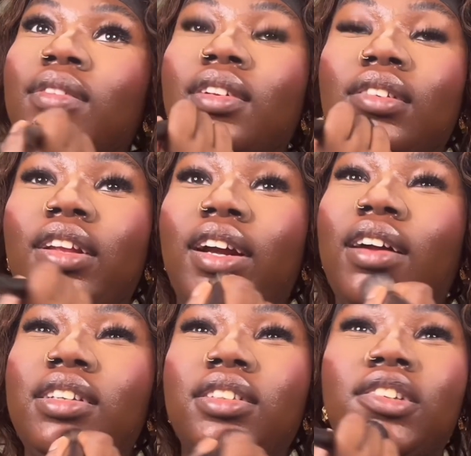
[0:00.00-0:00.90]
Like I
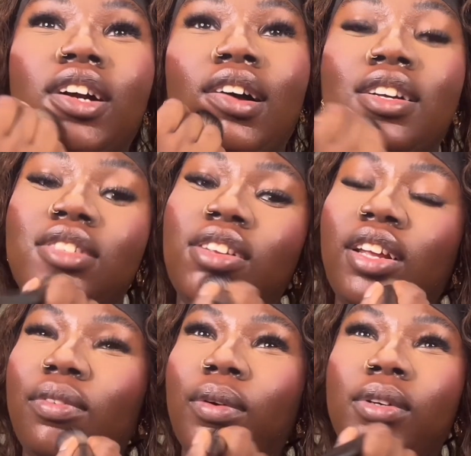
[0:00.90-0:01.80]
need your eyes to, like,
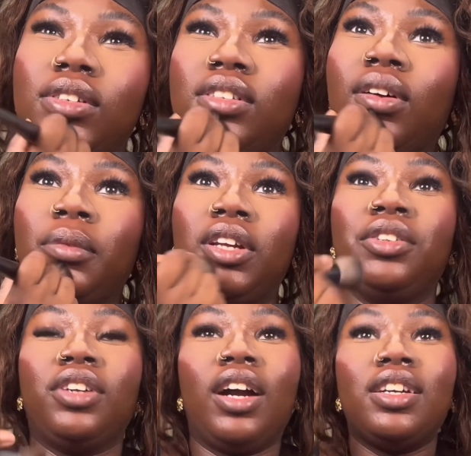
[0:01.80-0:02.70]
focus on me, and
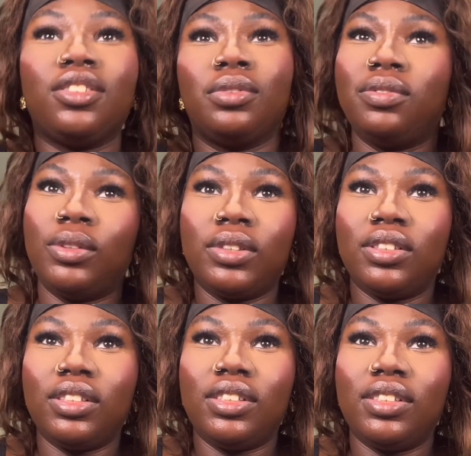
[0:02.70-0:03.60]
your eyes are
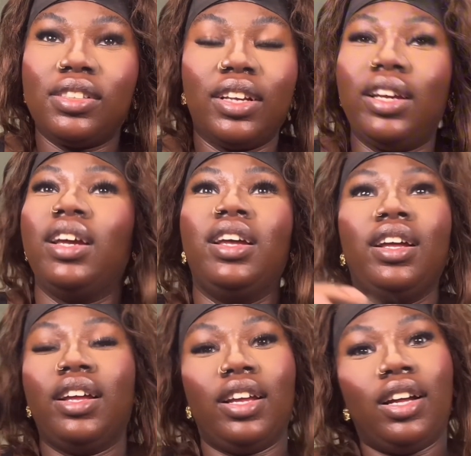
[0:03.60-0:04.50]
refocusing, because, like,
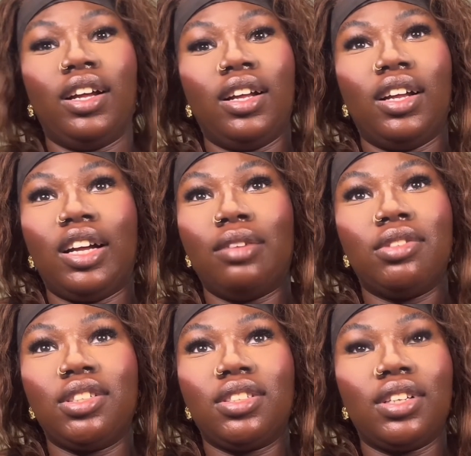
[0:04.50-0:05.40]
I'm
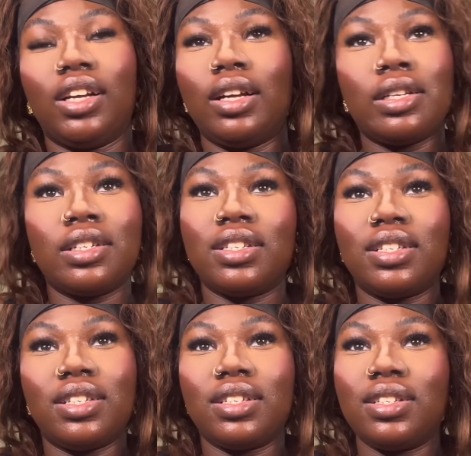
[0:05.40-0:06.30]
just
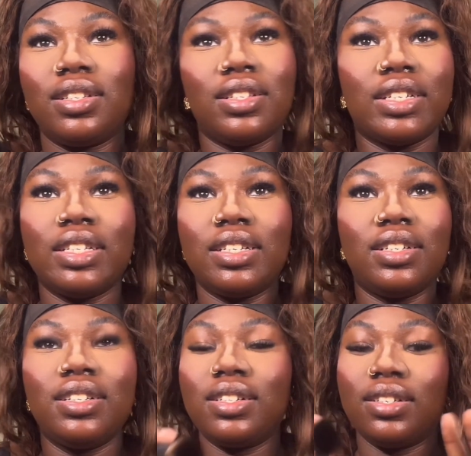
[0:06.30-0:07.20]
looking
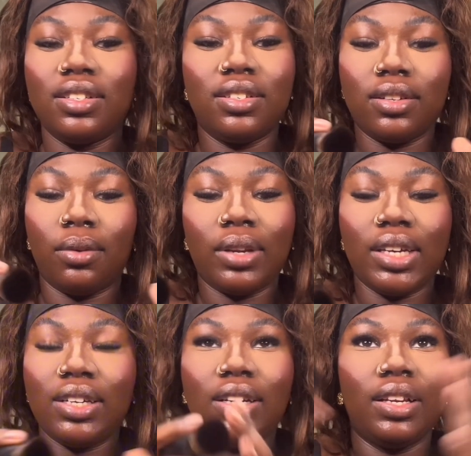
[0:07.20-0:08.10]
so,
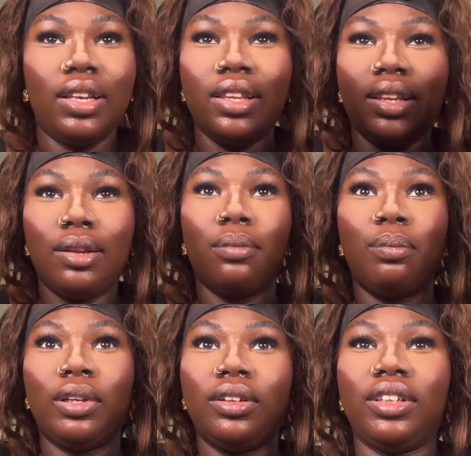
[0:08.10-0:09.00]
like,
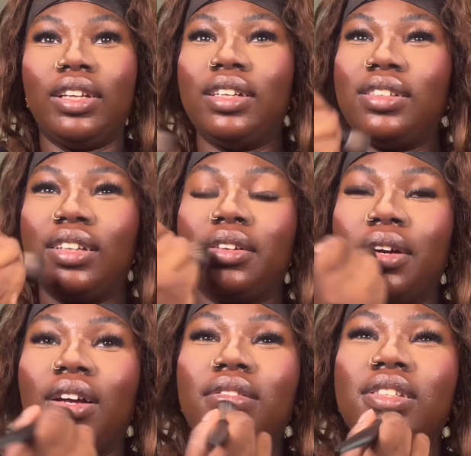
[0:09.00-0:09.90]
blurry that it's like your
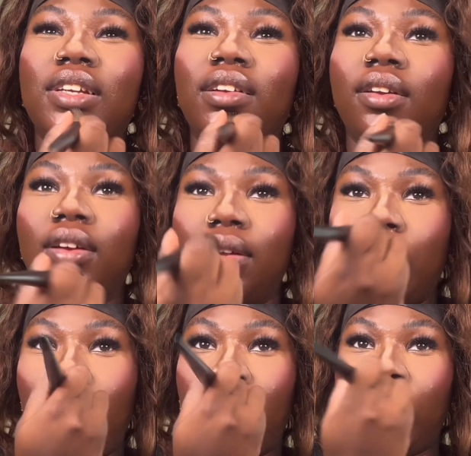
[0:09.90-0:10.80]
eyes can't,
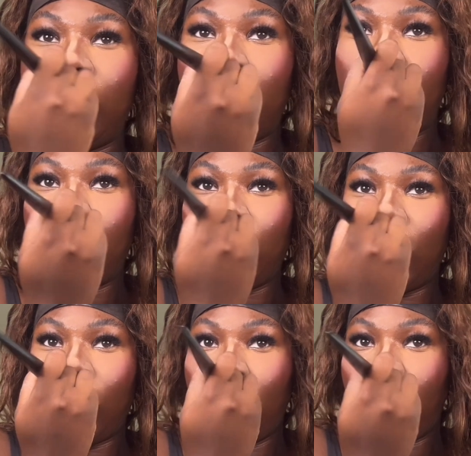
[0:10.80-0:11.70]

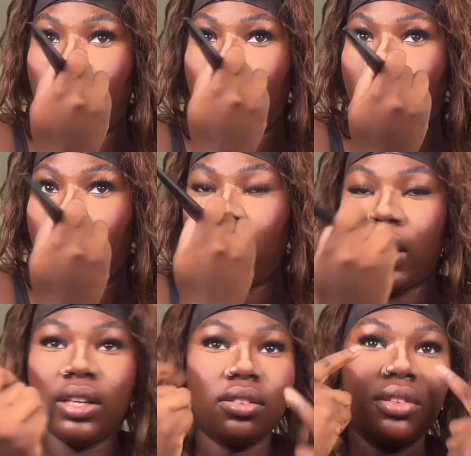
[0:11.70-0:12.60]
tell. And
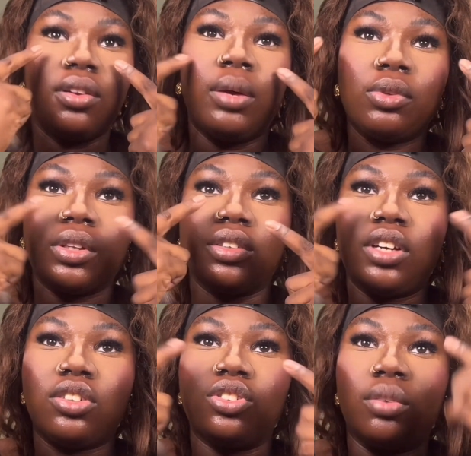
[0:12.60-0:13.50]
this also helps with, like,
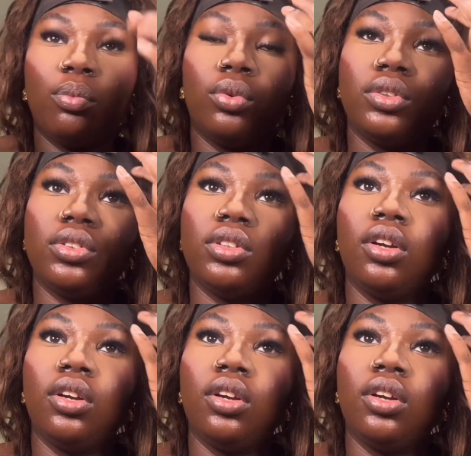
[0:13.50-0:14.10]
texture and pores.